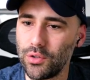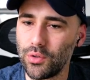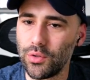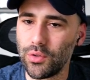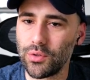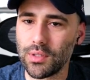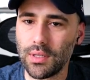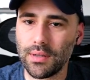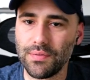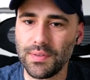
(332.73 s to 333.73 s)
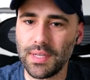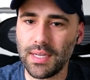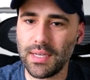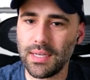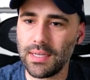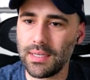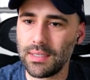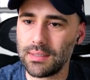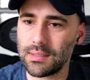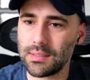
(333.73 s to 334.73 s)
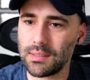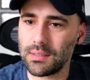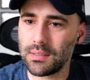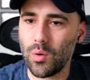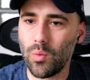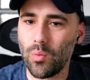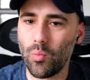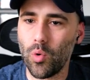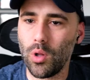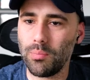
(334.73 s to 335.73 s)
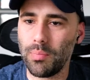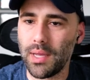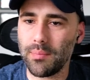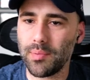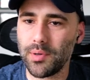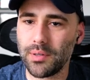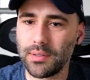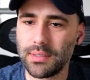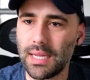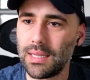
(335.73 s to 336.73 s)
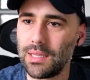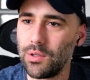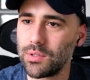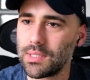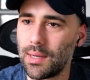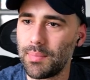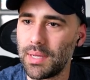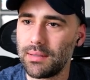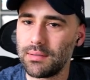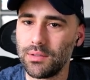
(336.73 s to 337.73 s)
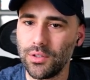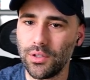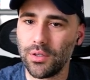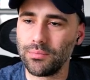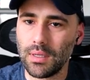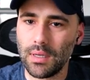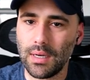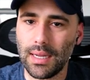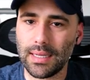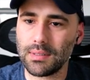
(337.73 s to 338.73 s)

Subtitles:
use this wallpaper that looks a bit, you know, like